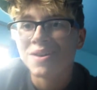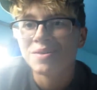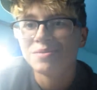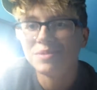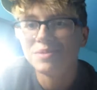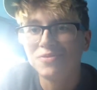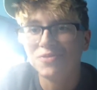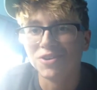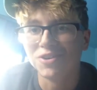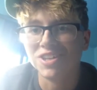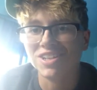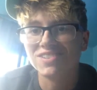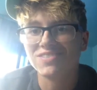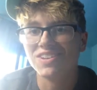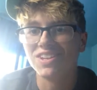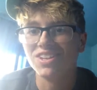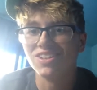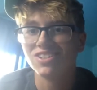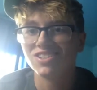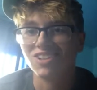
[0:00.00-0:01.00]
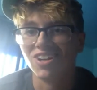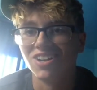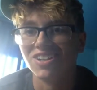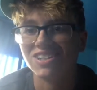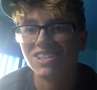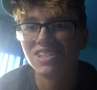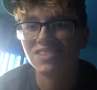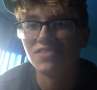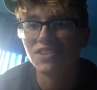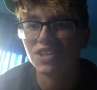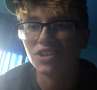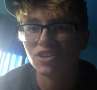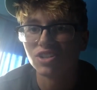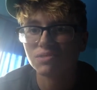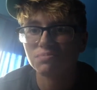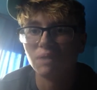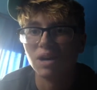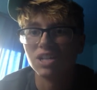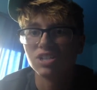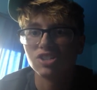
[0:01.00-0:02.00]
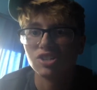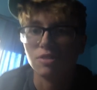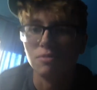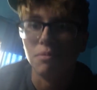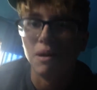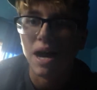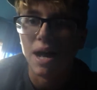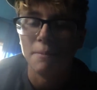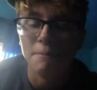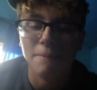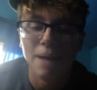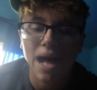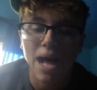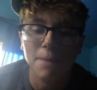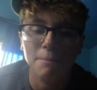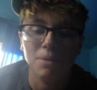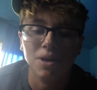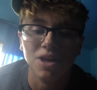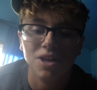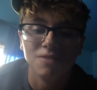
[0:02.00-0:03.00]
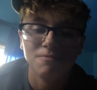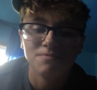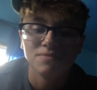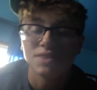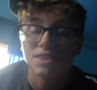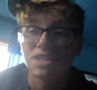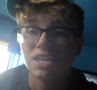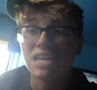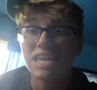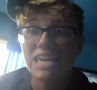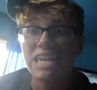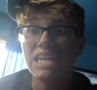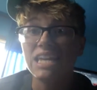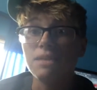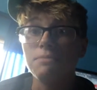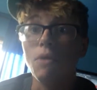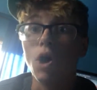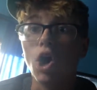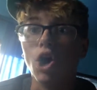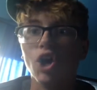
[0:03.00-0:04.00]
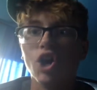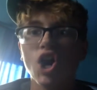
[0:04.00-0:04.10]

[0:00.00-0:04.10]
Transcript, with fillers: Before this video starts, this video is sponsored by Mamba, the candy bar.